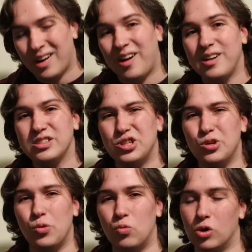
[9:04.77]
On to
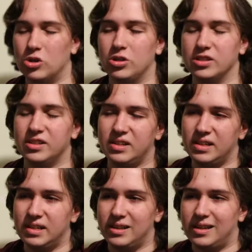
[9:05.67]
the world.
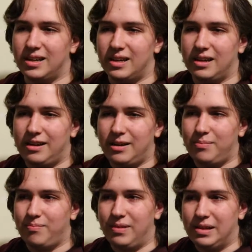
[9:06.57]

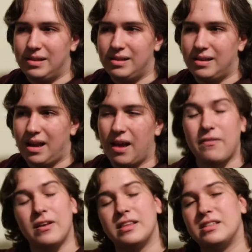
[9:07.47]
I
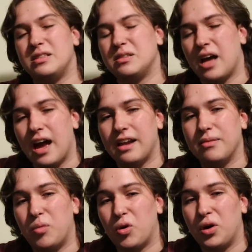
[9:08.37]
think this is kind
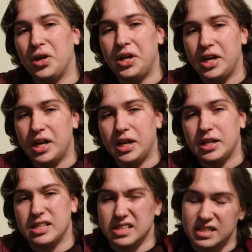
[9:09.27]
of the more
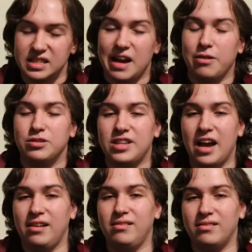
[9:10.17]

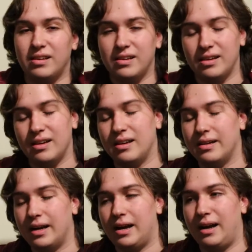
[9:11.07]
downside.
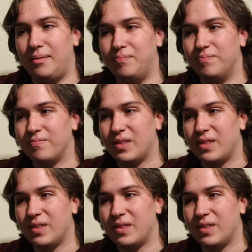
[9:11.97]
Like,